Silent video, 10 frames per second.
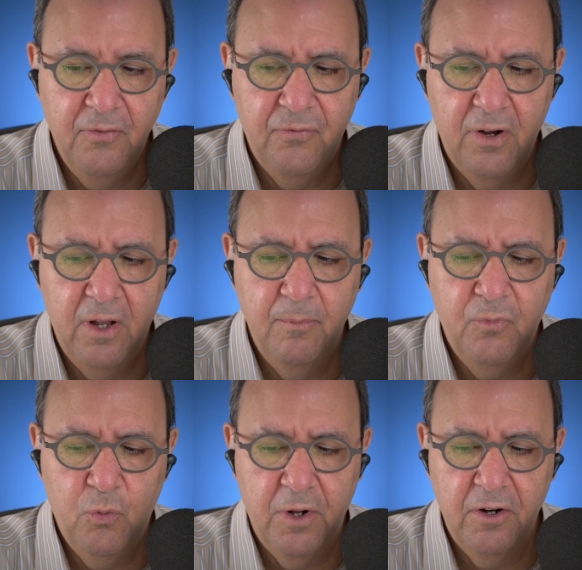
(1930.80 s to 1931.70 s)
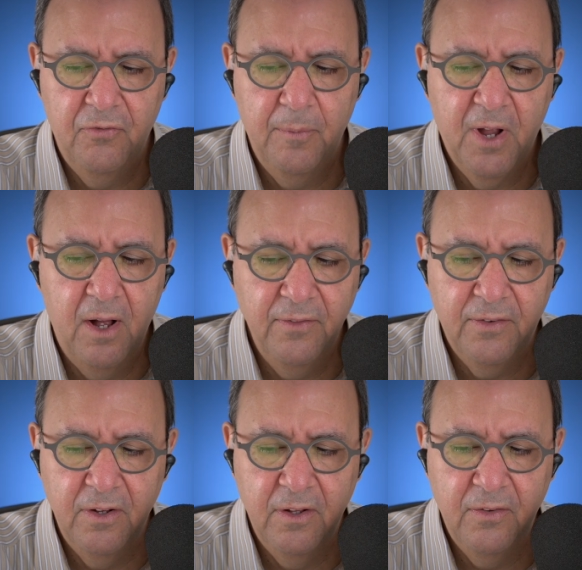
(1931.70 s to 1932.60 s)
from Twitter from
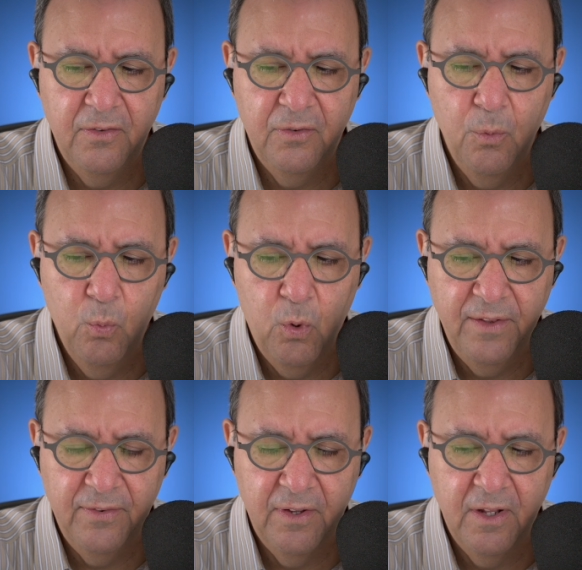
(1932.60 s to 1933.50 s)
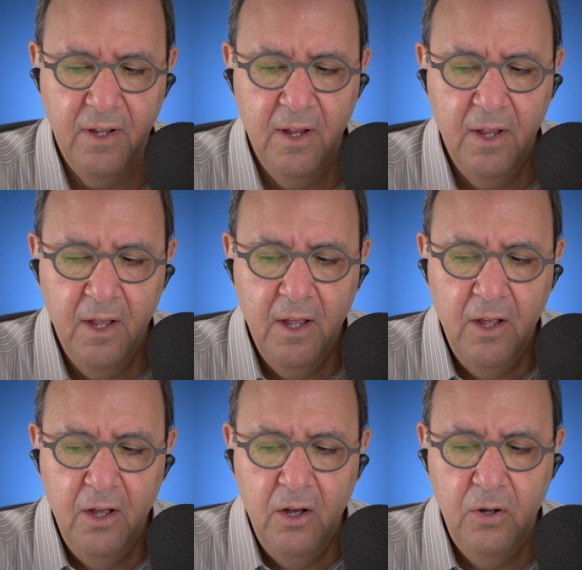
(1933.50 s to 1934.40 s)
Constance Woodson,
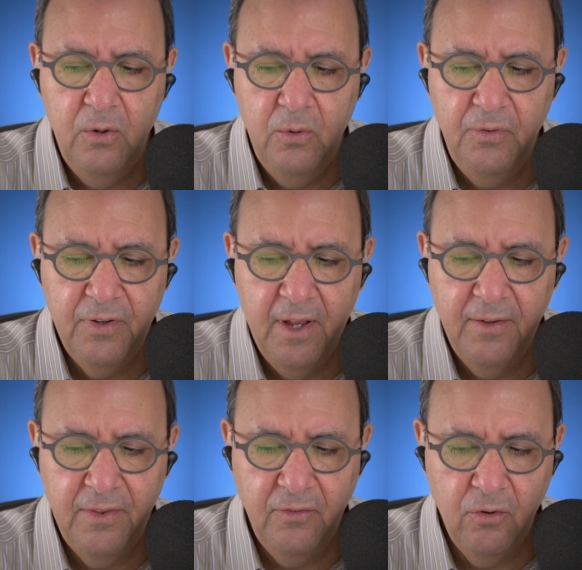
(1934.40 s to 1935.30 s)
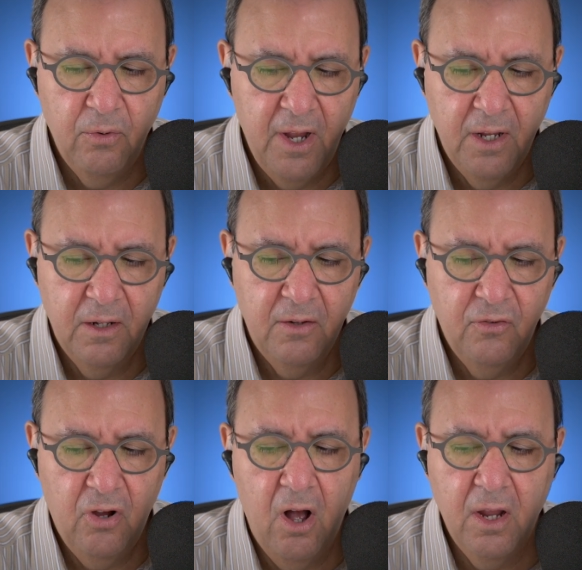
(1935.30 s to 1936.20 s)
who says, These are great
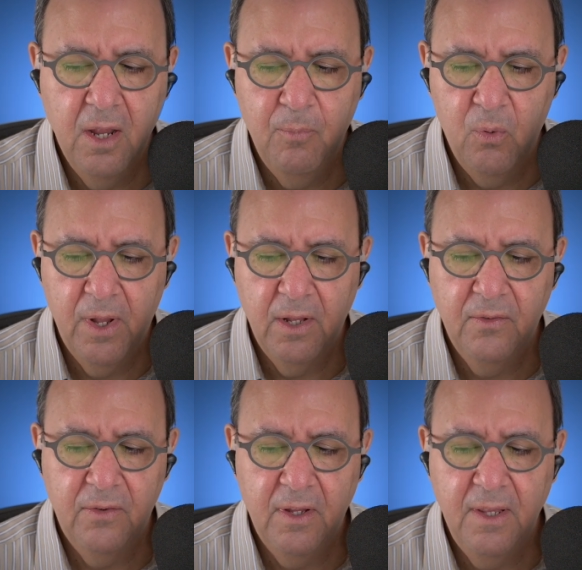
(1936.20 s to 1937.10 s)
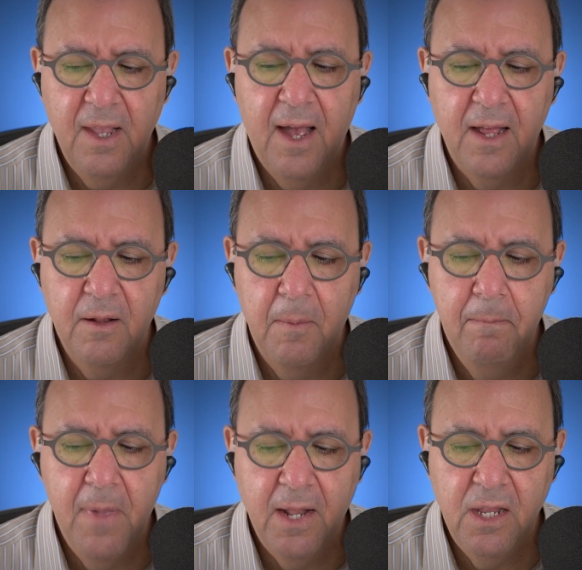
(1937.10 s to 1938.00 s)
talking points, yet
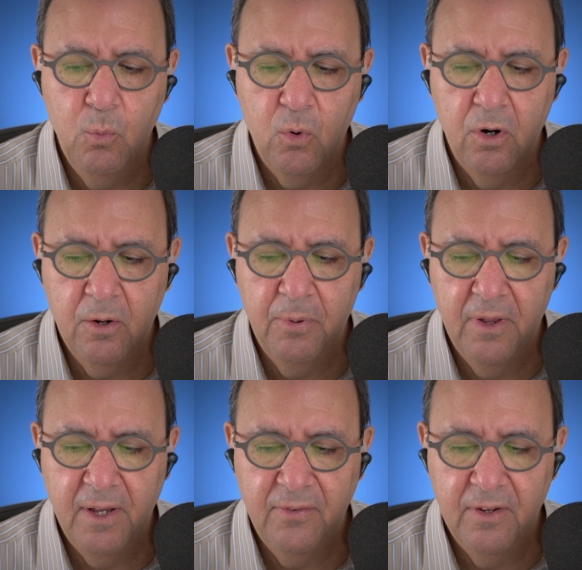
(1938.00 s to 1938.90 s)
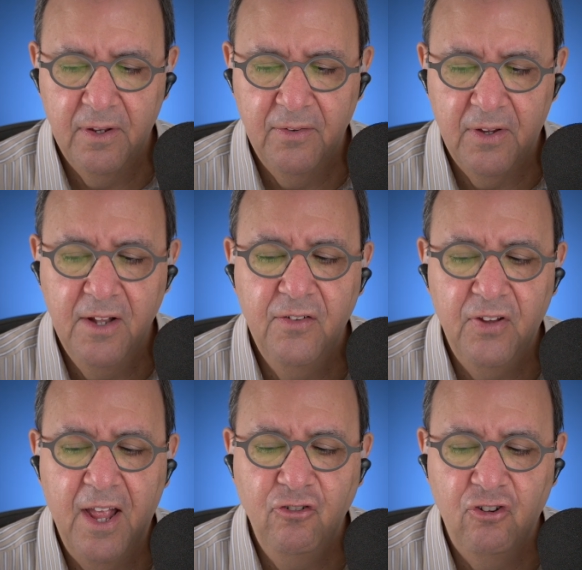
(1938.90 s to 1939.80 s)
many workplaces
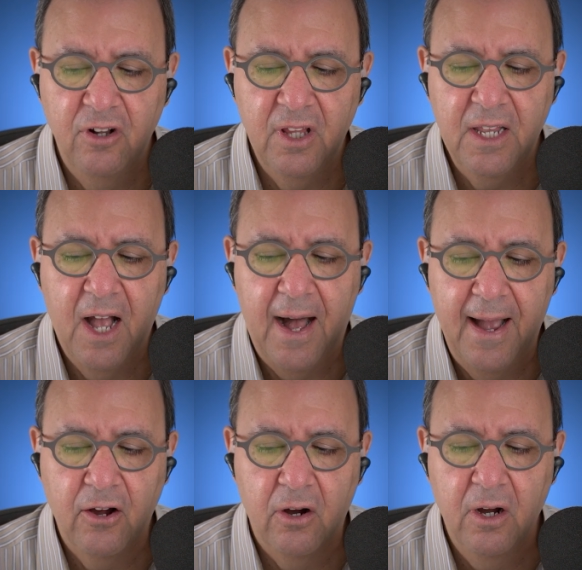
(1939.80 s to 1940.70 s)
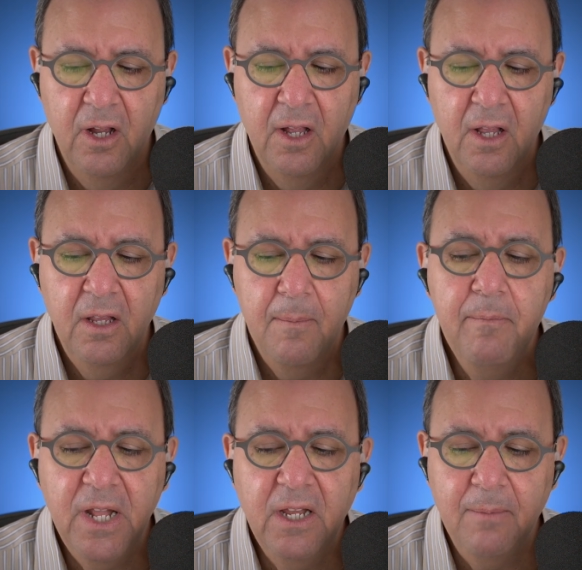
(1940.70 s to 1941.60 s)
intentionally hire
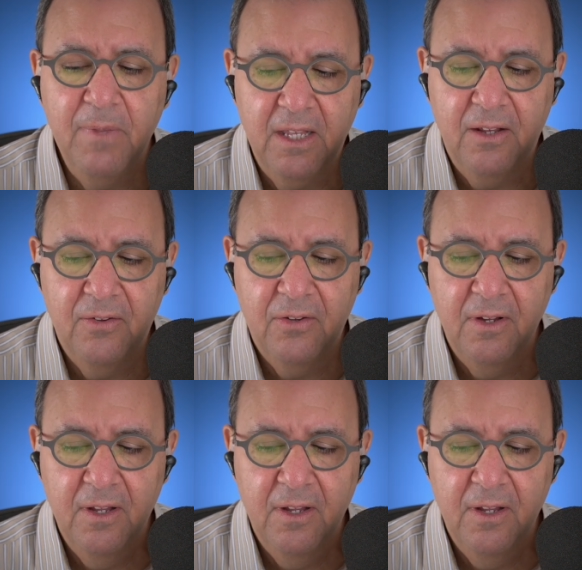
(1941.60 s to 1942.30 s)
mini me's,